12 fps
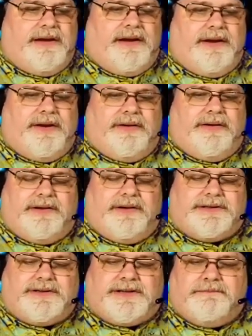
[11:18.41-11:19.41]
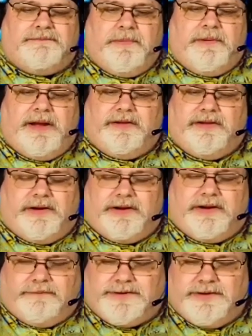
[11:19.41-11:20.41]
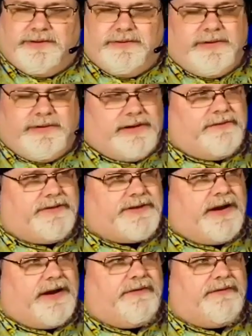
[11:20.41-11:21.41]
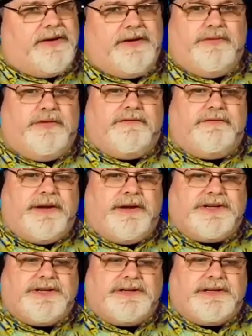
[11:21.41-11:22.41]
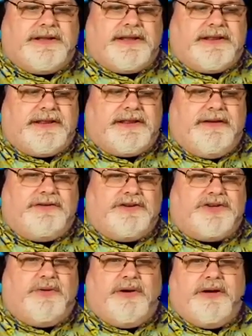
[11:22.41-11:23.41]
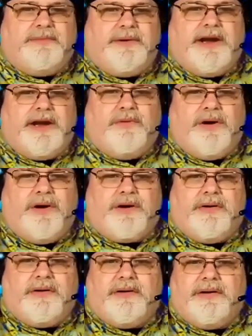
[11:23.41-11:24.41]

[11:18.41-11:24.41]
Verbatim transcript: you know there's some people i looked up to in photography who have mentioned uh, that they've enjoyed my work